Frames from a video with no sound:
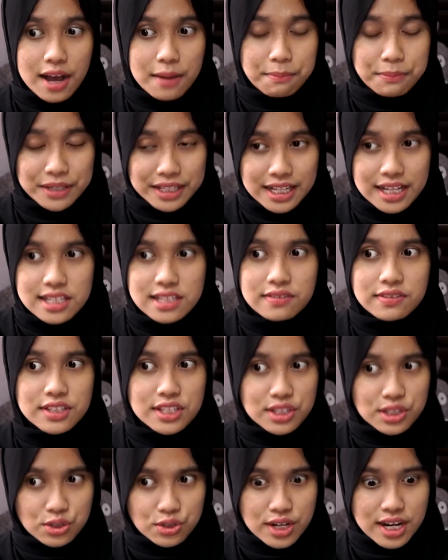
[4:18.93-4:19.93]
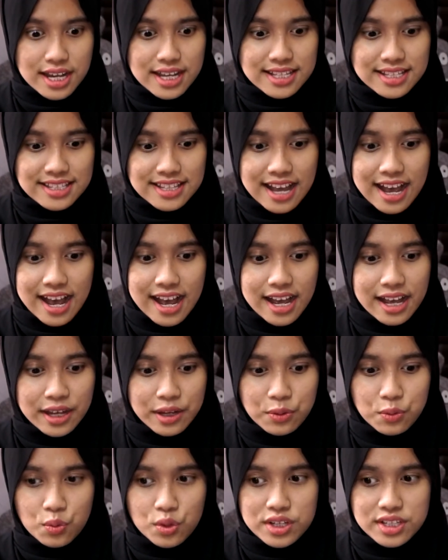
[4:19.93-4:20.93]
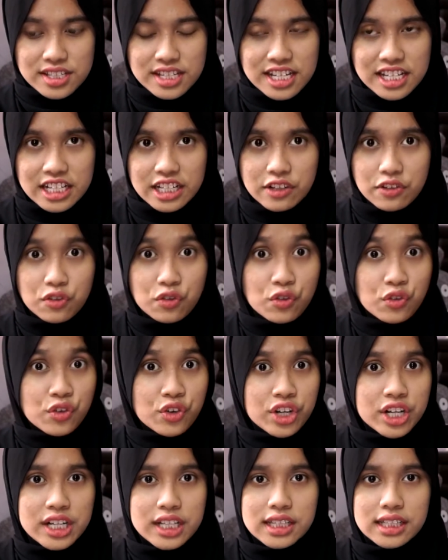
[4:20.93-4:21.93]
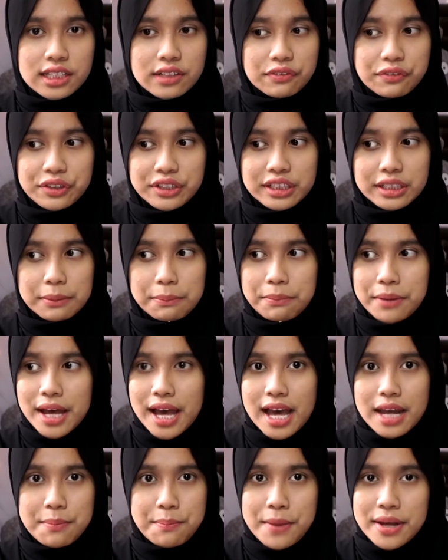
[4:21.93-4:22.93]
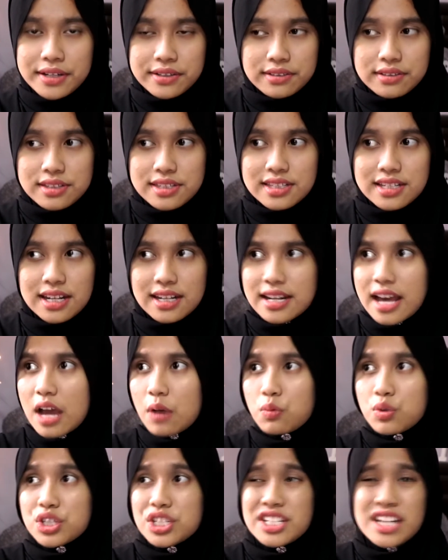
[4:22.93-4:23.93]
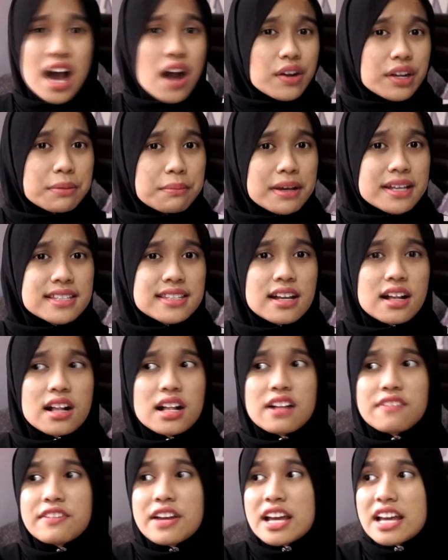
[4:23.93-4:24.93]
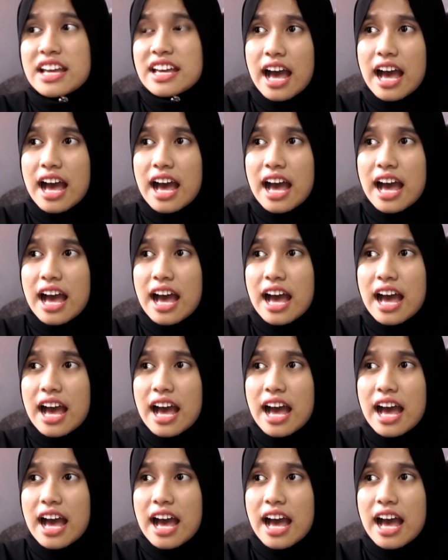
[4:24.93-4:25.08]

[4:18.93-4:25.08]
because of the stress, I was in a really, really bad mental state. I was doubting myself.